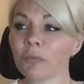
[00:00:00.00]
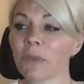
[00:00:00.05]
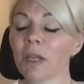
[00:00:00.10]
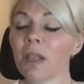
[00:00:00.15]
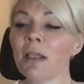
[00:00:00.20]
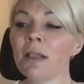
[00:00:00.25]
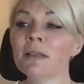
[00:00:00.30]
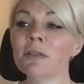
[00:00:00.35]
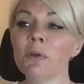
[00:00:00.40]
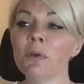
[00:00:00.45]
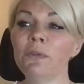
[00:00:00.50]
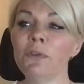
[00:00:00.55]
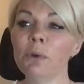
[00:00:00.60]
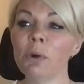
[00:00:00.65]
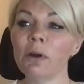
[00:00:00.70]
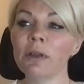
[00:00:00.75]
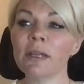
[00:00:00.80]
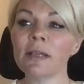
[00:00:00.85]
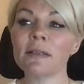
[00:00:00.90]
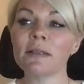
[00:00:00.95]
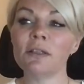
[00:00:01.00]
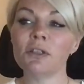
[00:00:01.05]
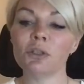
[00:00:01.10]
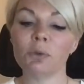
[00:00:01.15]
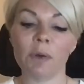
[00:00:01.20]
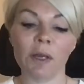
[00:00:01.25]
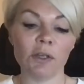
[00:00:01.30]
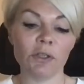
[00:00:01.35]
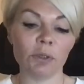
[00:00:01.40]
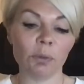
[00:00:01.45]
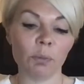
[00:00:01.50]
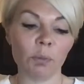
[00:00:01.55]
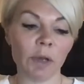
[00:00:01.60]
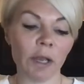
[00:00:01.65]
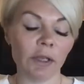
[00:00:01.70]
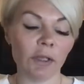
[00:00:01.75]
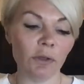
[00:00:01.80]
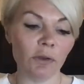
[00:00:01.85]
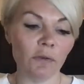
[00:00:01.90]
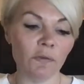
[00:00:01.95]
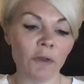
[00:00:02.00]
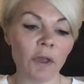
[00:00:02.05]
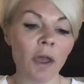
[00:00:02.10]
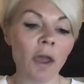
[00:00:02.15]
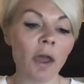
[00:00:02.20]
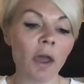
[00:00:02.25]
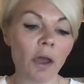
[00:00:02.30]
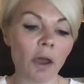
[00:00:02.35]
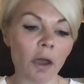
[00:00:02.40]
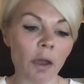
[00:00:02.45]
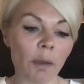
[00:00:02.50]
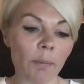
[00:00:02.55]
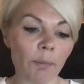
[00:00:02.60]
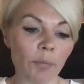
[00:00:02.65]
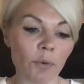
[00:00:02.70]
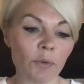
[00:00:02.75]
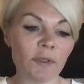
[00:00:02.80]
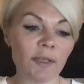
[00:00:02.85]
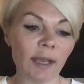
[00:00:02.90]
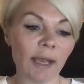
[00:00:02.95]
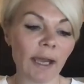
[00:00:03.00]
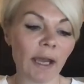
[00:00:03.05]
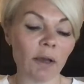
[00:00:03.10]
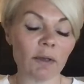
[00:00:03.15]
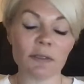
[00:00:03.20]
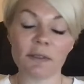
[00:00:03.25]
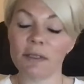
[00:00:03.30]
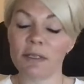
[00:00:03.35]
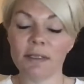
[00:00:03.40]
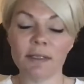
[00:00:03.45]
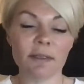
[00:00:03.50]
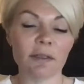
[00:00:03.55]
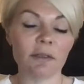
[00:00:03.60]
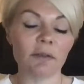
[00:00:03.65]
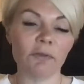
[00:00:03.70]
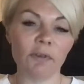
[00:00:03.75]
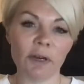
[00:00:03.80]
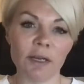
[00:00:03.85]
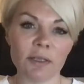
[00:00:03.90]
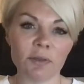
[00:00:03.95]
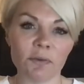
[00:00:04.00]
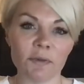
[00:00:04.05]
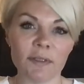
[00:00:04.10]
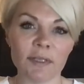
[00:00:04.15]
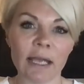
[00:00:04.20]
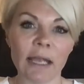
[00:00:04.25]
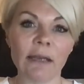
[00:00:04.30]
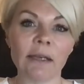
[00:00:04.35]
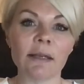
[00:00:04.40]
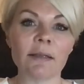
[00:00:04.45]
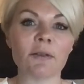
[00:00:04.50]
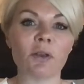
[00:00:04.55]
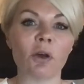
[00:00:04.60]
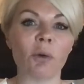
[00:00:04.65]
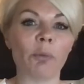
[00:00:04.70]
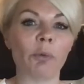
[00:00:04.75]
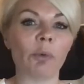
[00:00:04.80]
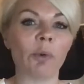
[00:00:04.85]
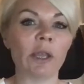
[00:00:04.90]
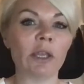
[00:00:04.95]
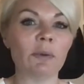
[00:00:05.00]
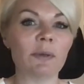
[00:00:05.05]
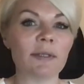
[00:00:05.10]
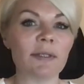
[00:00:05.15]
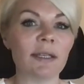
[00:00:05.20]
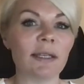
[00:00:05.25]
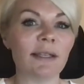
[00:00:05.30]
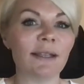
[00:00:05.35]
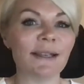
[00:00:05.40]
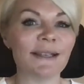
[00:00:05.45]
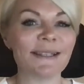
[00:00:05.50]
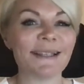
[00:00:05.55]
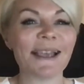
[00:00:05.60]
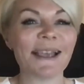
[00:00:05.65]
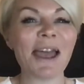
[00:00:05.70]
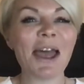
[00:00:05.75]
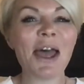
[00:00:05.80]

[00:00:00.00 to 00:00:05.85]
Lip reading: So if you are in that situation where you've bought a house, this is the very sort of standard example where you would see this,